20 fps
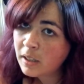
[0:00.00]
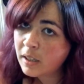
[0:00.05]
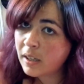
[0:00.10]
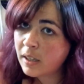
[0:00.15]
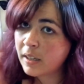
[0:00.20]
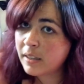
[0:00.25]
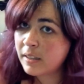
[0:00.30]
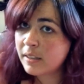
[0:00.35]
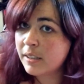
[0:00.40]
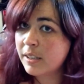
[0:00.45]

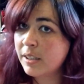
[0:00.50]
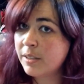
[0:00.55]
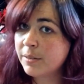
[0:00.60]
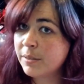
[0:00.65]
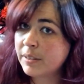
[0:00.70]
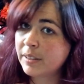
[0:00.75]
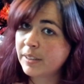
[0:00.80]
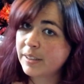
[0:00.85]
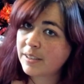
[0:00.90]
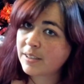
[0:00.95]
and then you
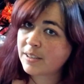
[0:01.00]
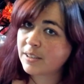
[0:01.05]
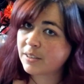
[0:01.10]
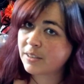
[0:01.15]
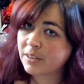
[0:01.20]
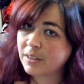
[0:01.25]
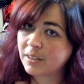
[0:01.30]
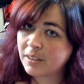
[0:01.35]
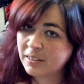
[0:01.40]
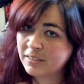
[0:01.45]
release the
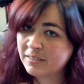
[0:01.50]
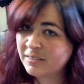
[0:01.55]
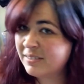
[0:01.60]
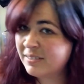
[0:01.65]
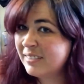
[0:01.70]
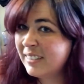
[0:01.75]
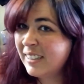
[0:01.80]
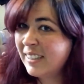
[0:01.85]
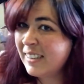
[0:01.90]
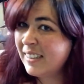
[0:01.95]
curl.
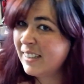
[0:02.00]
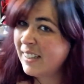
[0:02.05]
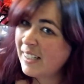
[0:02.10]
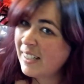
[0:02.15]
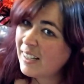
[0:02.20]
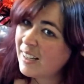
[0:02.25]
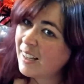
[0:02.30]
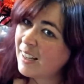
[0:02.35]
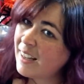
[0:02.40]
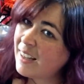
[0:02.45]

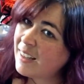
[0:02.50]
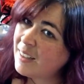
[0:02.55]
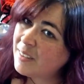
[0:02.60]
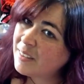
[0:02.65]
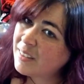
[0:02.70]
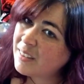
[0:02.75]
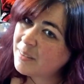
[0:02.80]
And,